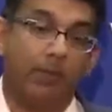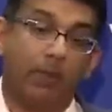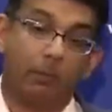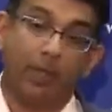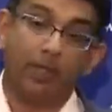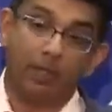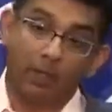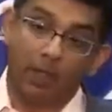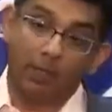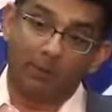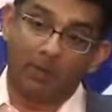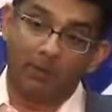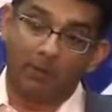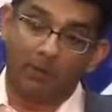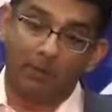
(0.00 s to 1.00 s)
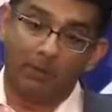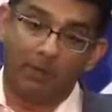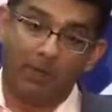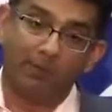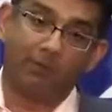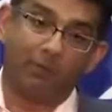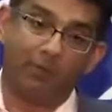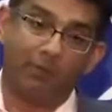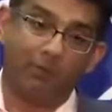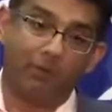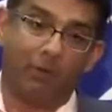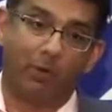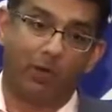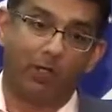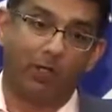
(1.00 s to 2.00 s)
It's one thing to talk about racism
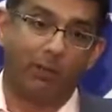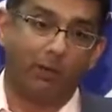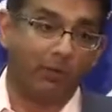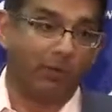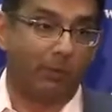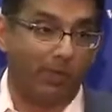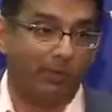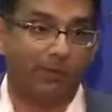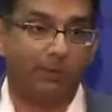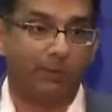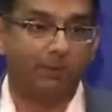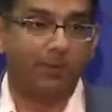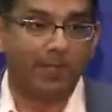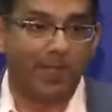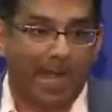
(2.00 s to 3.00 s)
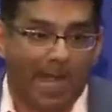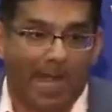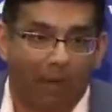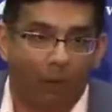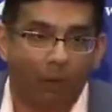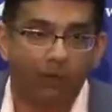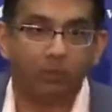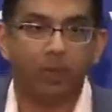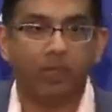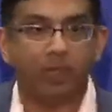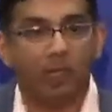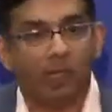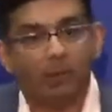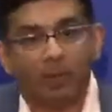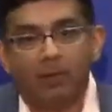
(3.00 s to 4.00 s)
historically. Where's the racism now? It's one
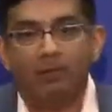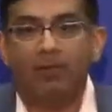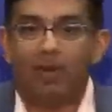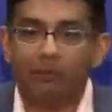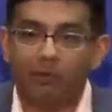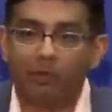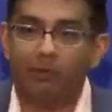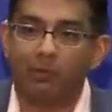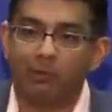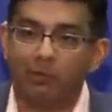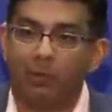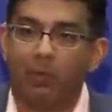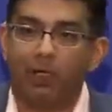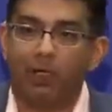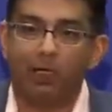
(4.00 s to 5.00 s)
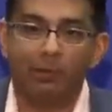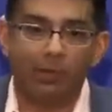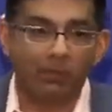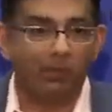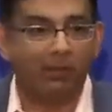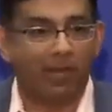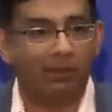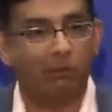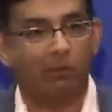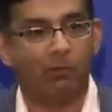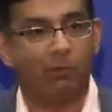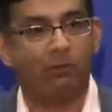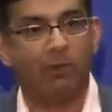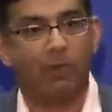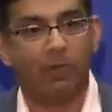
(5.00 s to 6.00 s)
thing to talk about fascism historically. Where's the
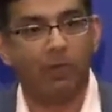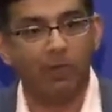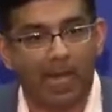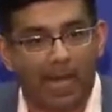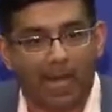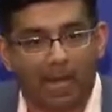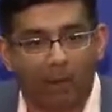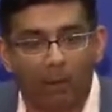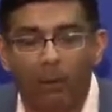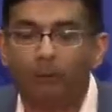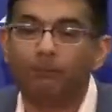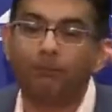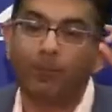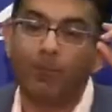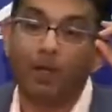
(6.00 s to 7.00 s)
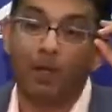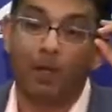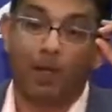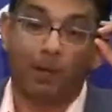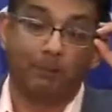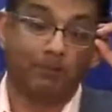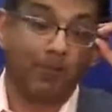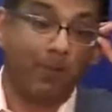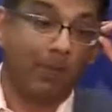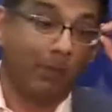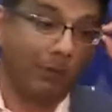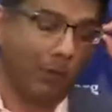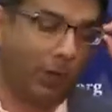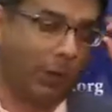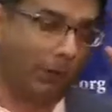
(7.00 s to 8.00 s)
fascism now? All right.
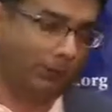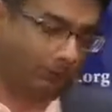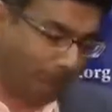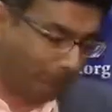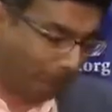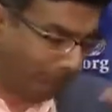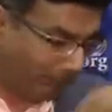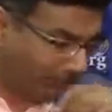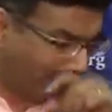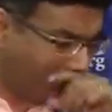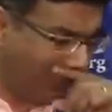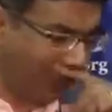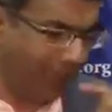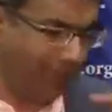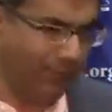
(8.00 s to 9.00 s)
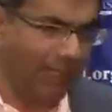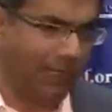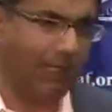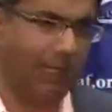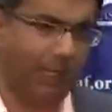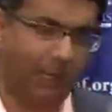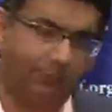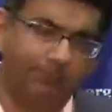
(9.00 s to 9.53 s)
So let me